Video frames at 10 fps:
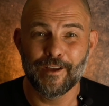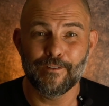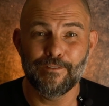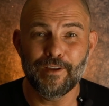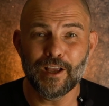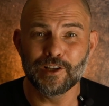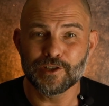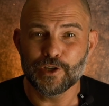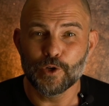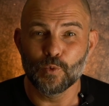
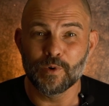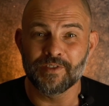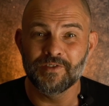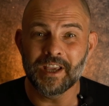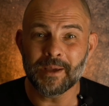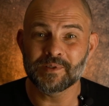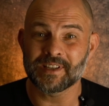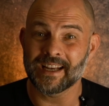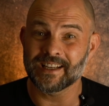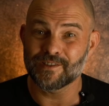fills you with deep
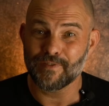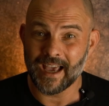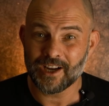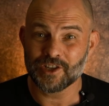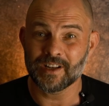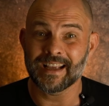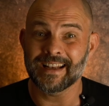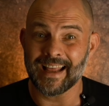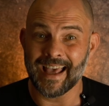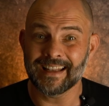satisfaction
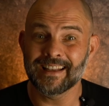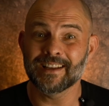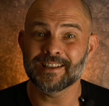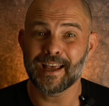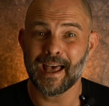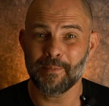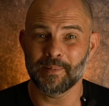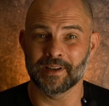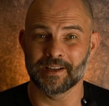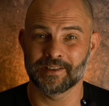and endless
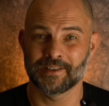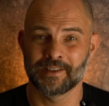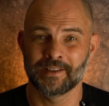happiness.